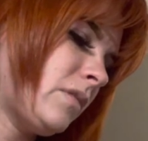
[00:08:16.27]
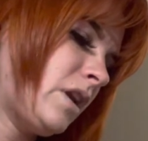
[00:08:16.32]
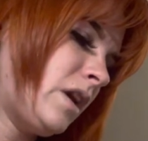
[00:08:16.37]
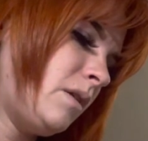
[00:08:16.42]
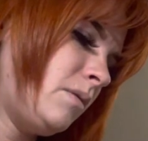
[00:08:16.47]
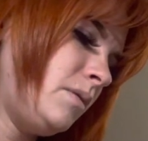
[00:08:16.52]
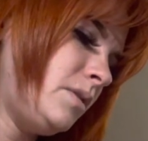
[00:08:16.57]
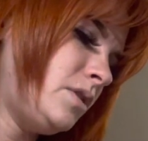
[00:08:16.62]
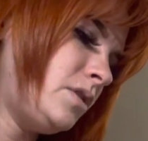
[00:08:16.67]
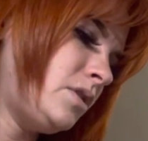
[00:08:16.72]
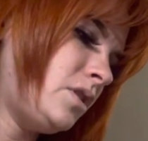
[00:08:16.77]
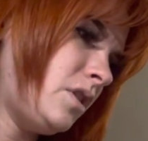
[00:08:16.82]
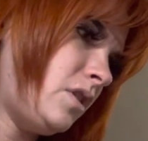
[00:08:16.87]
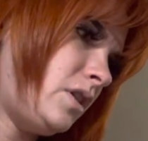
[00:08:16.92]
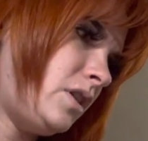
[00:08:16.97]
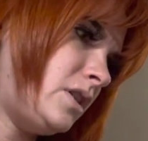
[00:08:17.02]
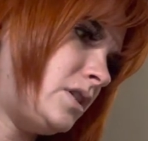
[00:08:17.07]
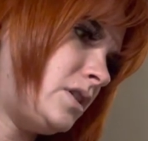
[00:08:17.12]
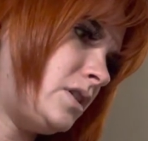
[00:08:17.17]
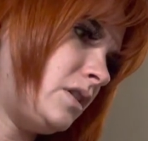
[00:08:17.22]
much do
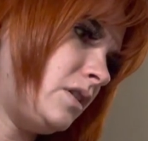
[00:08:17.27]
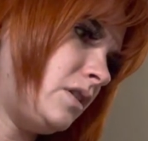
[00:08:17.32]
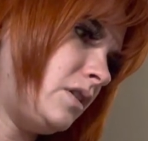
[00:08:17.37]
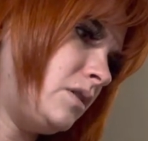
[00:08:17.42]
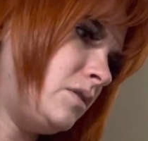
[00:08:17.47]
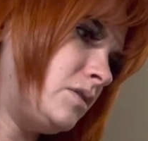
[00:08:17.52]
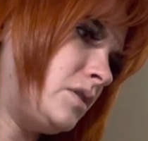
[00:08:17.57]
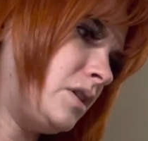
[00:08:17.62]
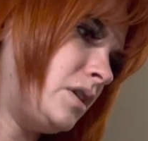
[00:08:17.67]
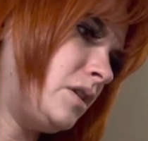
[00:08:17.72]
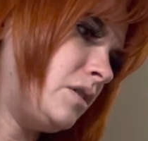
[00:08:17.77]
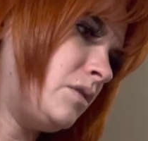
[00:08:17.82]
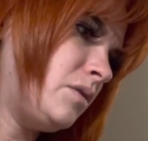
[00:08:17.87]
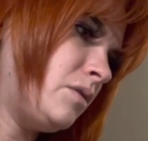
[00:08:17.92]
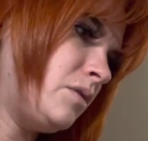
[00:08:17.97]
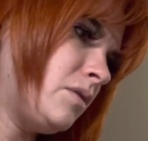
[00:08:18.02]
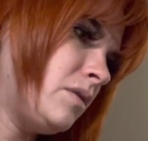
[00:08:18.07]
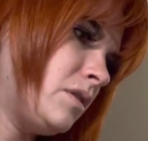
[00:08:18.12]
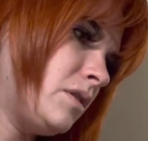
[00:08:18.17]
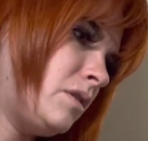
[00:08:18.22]
these dilute
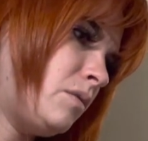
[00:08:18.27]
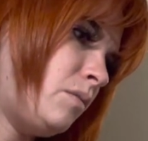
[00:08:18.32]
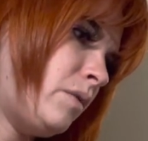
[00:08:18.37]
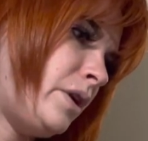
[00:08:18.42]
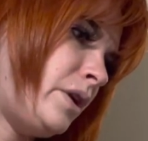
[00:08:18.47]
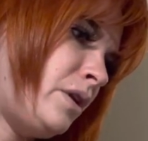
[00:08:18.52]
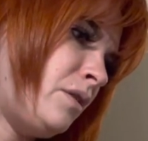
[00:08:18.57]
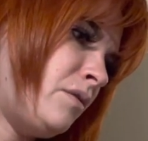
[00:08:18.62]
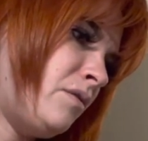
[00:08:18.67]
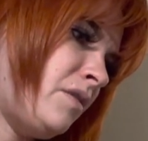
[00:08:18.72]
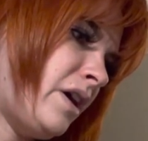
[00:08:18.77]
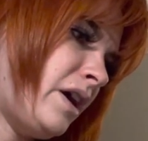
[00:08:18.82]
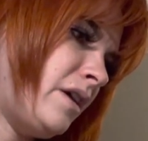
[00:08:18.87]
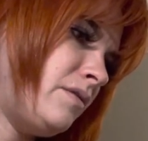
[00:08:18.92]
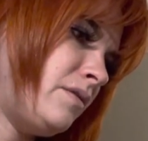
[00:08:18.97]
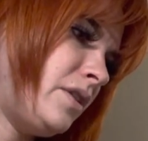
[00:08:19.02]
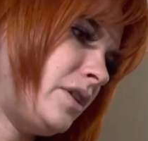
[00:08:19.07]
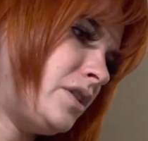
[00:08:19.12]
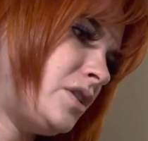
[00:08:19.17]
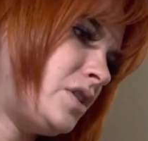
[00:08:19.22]
to?
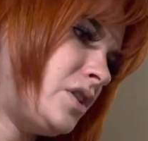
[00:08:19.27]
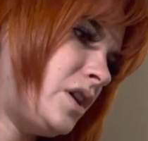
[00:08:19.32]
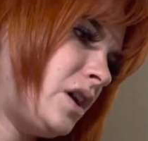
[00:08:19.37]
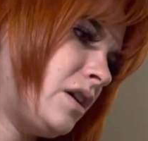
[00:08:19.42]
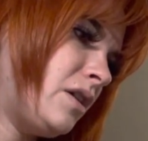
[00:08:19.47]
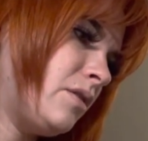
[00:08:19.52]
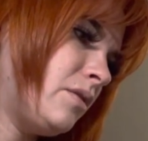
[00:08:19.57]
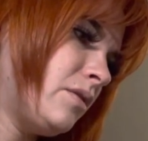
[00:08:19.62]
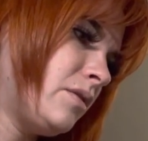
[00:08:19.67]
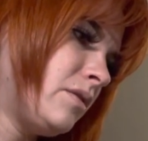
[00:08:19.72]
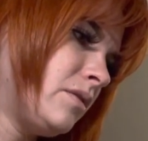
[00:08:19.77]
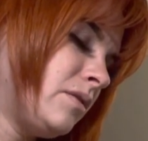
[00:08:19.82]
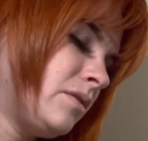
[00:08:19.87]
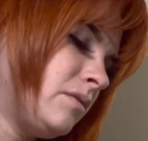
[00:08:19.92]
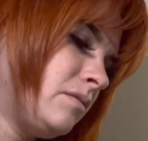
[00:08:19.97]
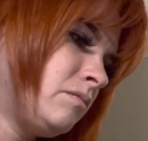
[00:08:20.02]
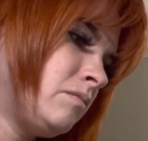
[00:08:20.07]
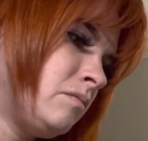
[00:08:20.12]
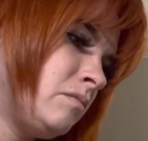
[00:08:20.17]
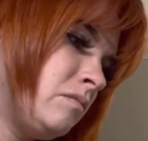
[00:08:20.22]
1-to-5 ratio.
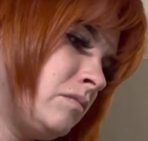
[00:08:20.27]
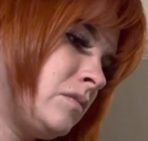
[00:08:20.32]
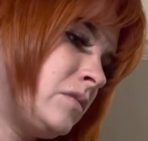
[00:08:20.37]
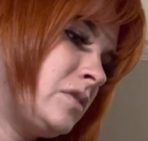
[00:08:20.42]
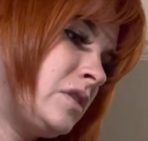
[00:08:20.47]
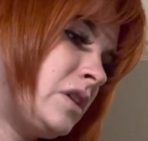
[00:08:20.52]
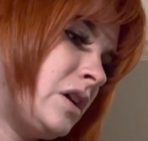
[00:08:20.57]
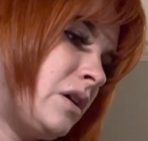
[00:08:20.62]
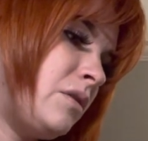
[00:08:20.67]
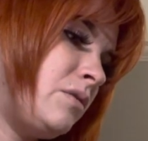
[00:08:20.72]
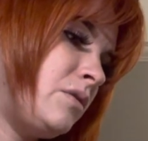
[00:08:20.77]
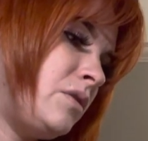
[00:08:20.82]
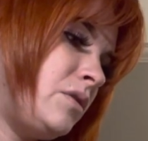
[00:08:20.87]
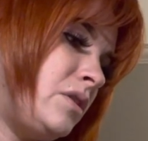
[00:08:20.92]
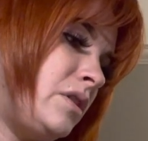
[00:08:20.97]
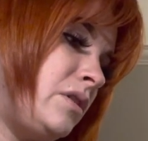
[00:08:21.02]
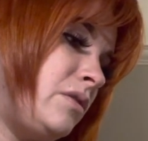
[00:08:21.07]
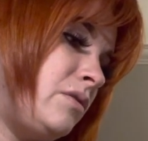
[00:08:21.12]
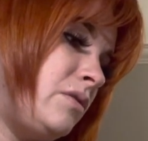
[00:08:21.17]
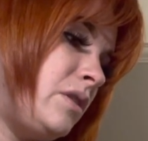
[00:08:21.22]
So you
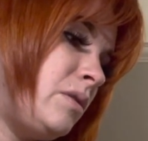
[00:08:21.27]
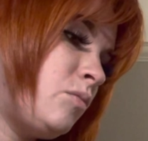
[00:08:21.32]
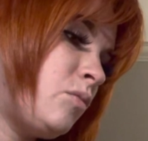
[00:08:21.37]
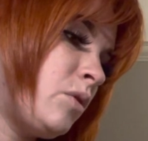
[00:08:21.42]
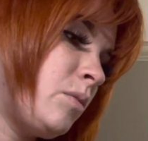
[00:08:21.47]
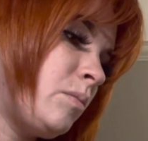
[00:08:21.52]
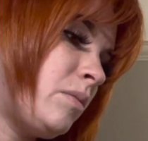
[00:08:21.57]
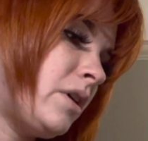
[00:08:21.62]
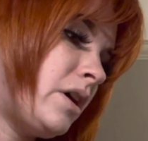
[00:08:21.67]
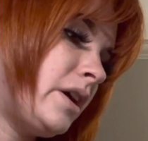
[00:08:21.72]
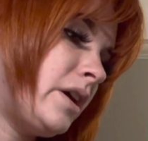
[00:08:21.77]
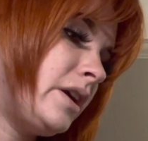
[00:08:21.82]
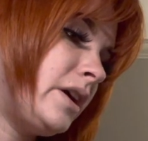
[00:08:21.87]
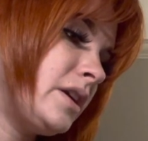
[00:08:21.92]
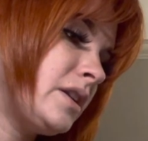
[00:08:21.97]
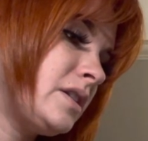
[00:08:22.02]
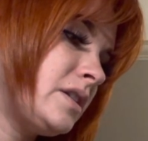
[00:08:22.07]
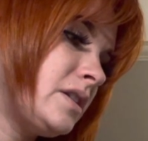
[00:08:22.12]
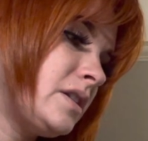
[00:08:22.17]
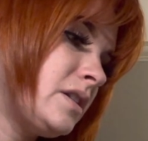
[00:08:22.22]
do need more
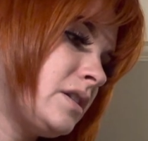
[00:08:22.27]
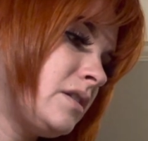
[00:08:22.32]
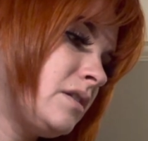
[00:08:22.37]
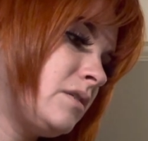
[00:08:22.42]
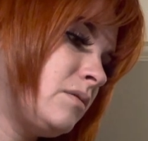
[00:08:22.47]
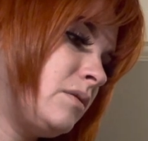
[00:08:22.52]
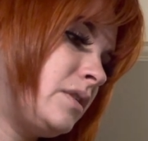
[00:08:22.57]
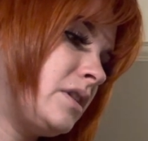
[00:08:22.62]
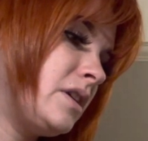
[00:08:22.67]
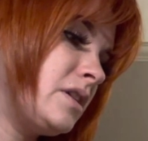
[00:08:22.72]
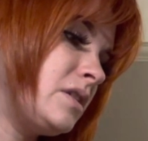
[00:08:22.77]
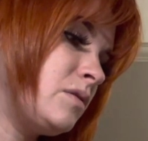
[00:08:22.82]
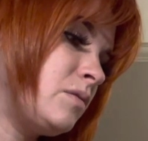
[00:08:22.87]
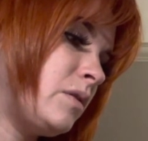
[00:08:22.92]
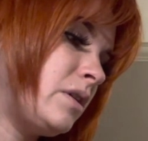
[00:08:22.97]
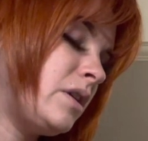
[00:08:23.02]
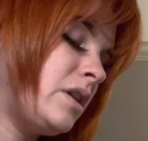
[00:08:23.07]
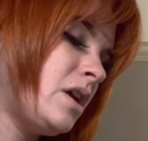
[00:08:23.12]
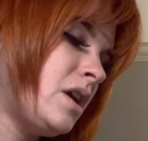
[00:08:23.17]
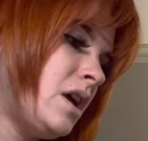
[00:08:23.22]
product with this
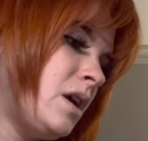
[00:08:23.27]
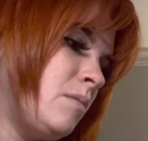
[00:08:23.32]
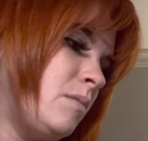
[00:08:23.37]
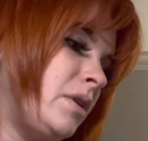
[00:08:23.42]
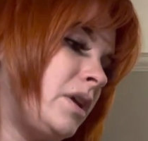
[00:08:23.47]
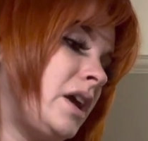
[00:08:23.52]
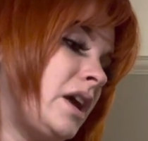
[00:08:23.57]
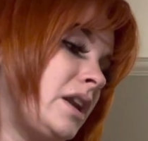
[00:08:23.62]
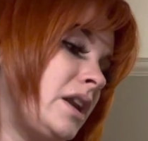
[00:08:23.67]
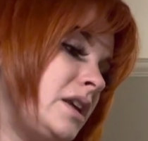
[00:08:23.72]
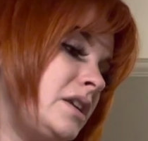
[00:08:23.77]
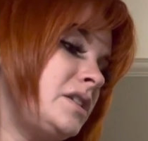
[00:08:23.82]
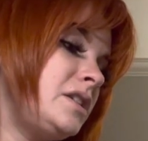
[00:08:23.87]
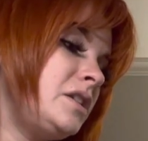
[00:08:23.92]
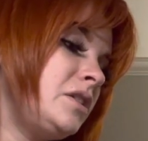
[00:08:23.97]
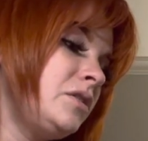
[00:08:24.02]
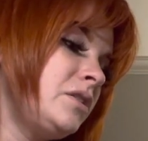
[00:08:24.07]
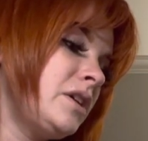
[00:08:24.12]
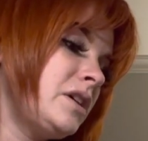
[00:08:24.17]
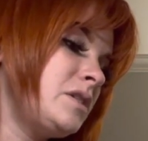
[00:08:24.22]
one, but again, it
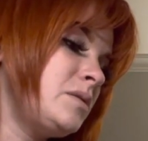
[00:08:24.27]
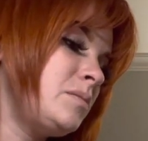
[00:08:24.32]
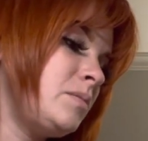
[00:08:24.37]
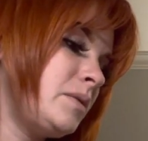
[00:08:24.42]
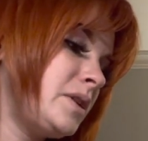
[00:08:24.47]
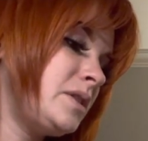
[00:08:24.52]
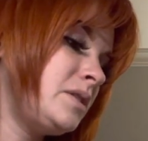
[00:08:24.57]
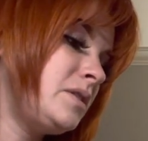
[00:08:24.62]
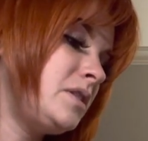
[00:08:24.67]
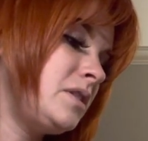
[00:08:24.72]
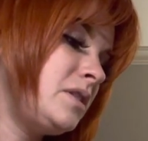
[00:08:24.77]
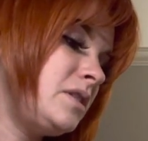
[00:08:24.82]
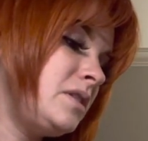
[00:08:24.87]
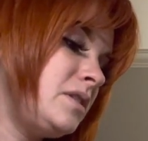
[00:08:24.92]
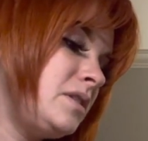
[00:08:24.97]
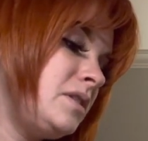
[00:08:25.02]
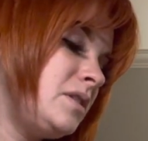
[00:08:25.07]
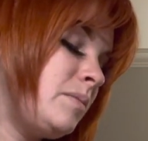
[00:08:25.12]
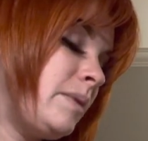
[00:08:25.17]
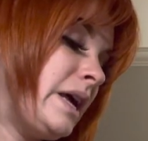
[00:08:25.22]
still does
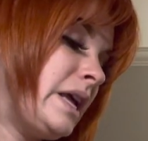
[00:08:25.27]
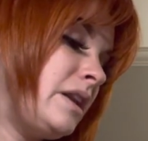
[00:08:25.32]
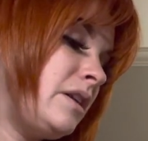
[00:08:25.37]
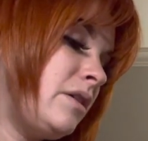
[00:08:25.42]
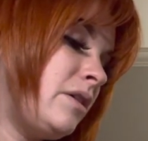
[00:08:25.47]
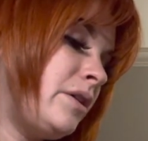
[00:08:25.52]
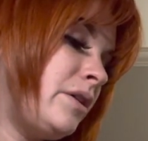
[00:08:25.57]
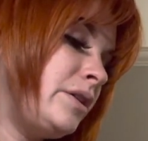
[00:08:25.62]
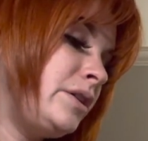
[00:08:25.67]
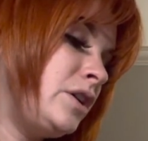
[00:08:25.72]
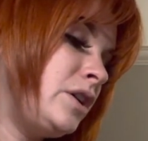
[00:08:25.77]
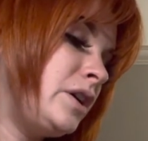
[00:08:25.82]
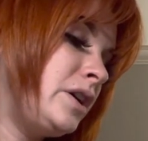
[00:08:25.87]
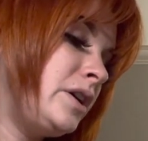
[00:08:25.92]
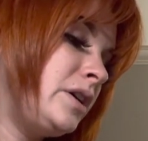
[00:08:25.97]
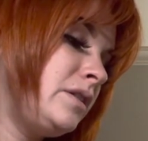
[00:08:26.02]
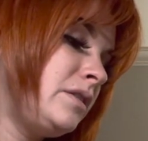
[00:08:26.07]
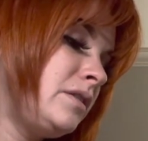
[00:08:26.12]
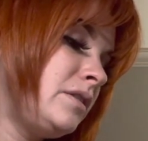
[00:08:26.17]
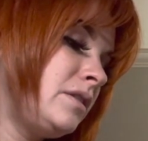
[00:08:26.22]
depend on
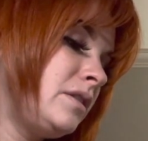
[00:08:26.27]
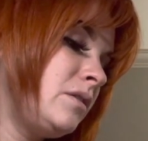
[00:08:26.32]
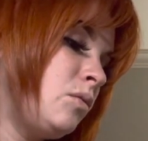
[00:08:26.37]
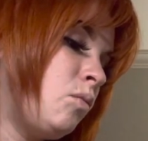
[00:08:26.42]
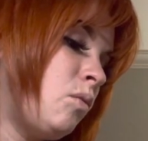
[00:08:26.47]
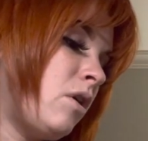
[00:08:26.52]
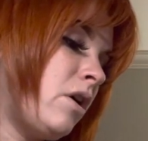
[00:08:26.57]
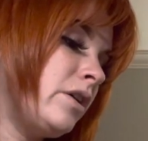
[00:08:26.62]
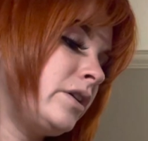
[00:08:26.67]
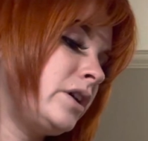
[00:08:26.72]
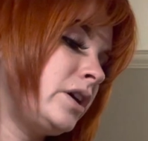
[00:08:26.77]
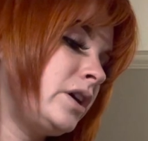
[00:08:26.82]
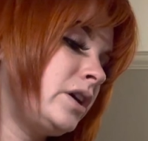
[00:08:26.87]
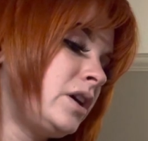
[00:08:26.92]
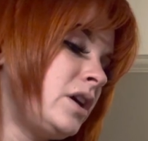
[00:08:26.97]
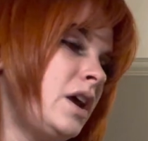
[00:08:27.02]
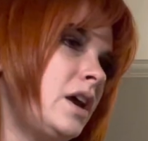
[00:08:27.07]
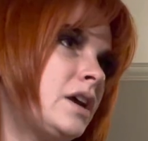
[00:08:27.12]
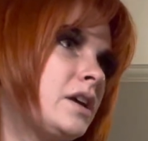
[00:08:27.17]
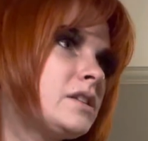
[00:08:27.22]
your water,
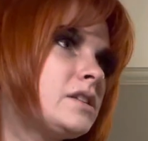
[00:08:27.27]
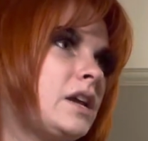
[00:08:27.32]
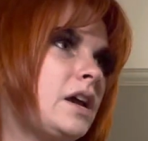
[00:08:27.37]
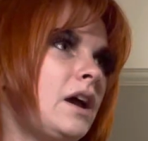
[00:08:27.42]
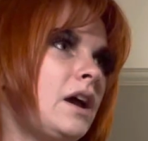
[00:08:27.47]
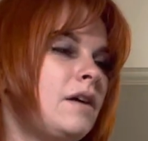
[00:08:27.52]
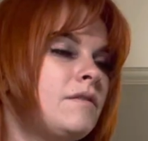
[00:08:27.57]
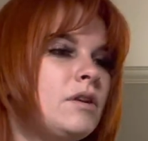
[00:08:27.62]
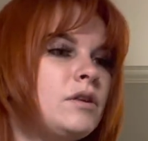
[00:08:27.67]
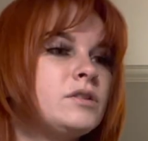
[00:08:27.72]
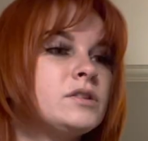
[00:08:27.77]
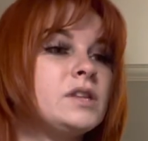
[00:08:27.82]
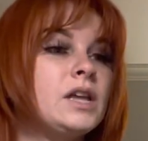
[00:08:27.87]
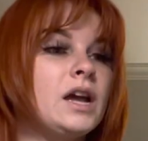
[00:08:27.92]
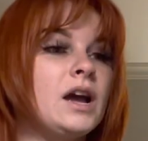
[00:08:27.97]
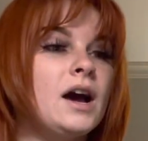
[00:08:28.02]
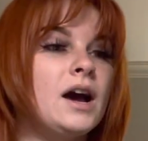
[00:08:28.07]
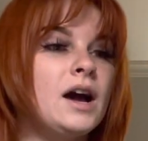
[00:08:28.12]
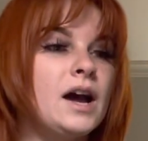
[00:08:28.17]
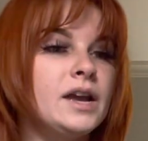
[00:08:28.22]
because like I've noticed like
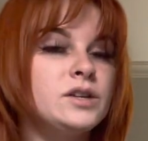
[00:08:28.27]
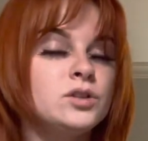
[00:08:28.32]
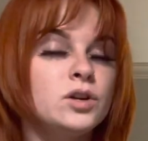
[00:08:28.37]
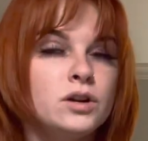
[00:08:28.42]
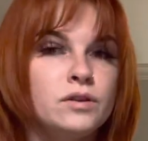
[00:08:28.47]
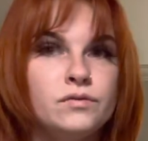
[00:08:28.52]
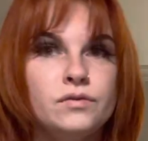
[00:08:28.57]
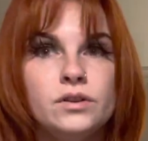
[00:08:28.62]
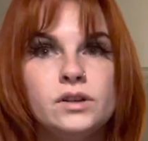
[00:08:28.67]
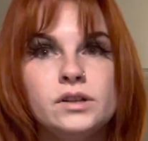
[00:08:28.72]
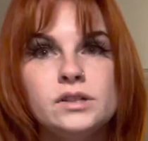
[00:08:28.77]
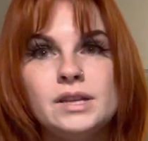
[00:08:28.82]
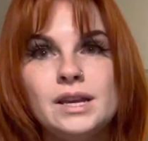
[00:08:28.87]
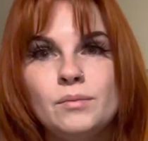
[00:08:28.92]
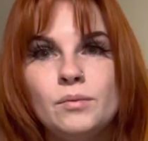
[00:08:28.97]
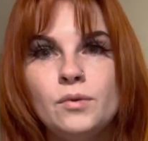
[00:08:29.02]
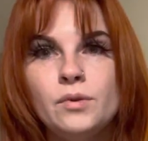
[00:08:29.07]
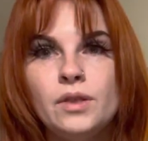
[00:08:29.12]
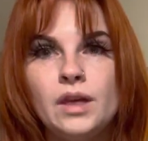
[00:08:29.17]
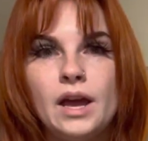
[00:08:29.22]
Hydra, for
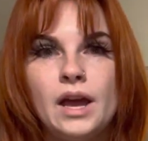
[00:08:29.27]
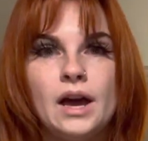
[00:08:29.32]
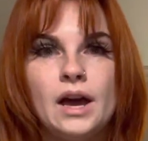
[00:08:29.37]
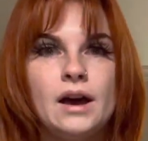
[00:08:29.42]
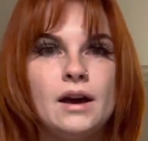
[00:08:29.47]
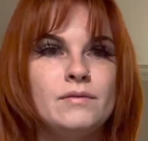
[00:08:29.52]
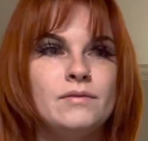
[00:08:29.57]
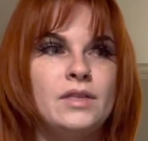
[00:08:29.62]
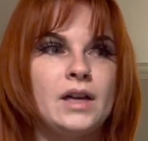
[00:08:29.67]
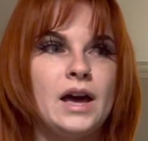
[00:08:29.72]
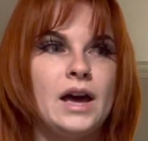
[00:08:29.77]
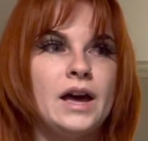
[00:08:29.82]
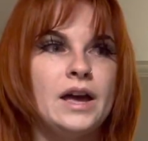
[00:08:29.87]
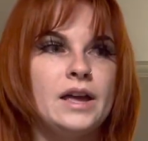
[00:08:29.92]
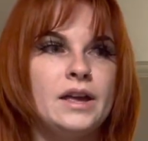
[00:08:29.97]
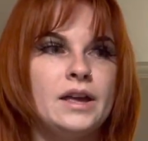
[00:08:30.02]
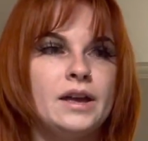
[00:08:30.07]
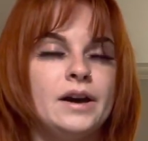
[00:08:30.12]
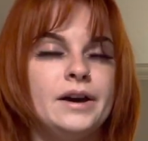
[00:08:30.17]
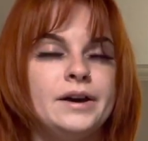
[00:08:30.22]
example, they have
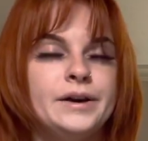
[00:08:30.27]
that